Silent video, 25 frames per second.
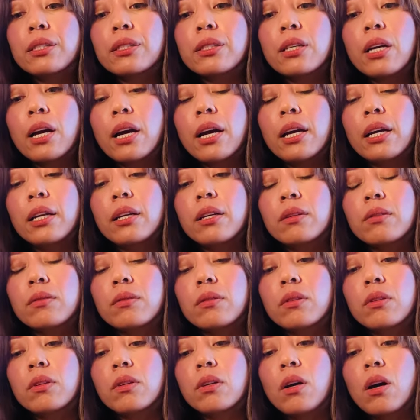side,
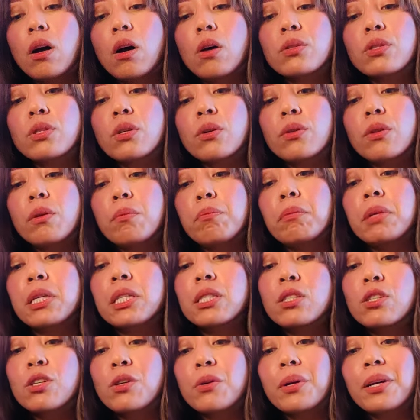also the
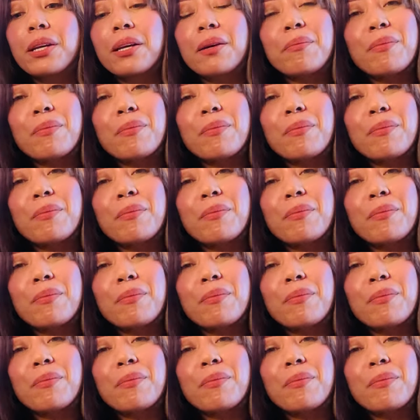mystery